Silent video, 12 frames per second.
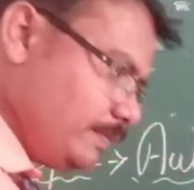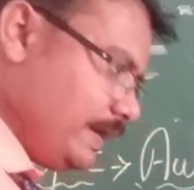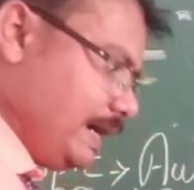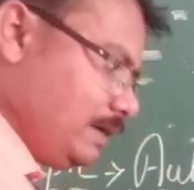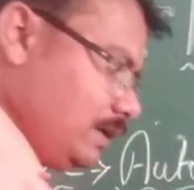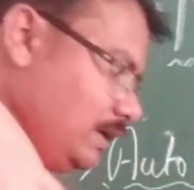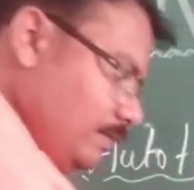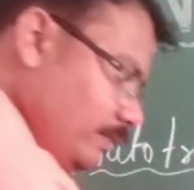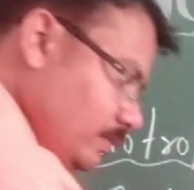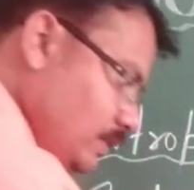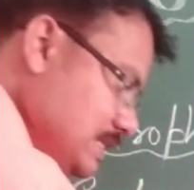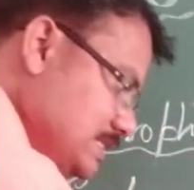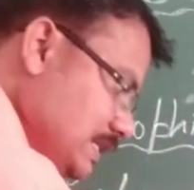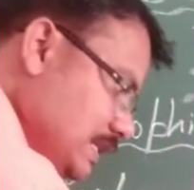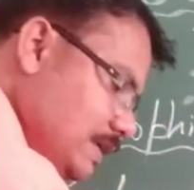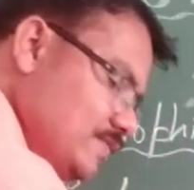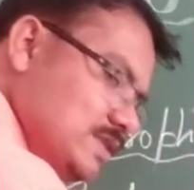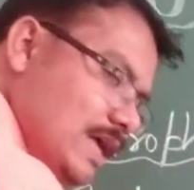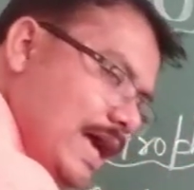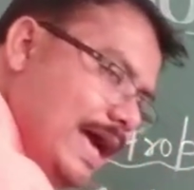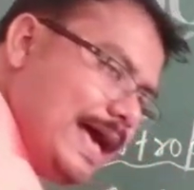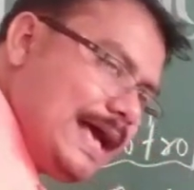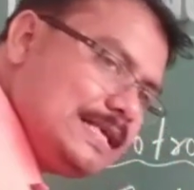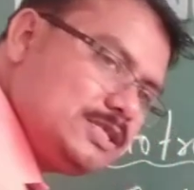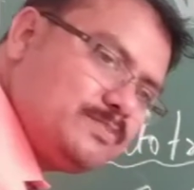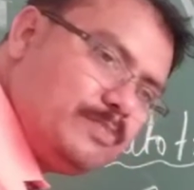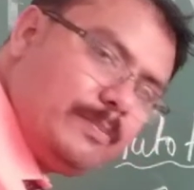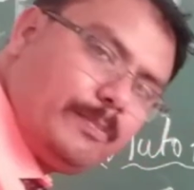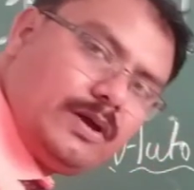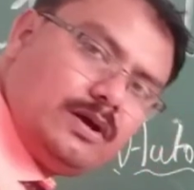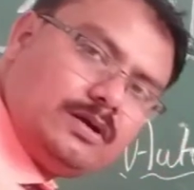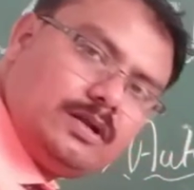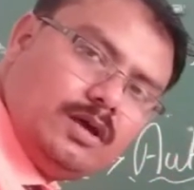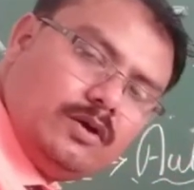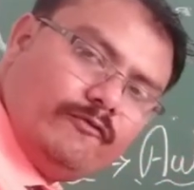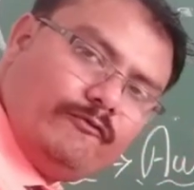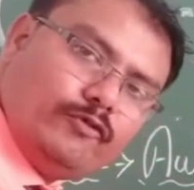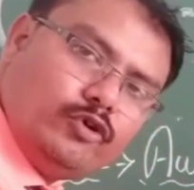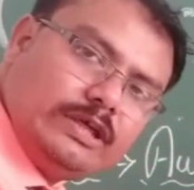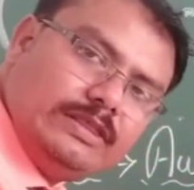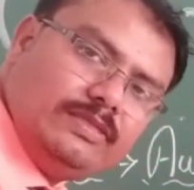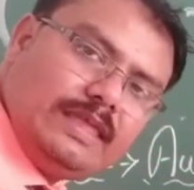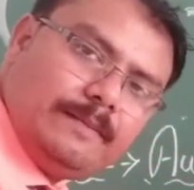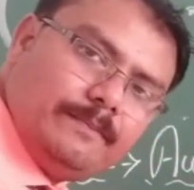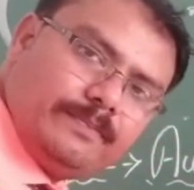that this leaf has prepared food in them.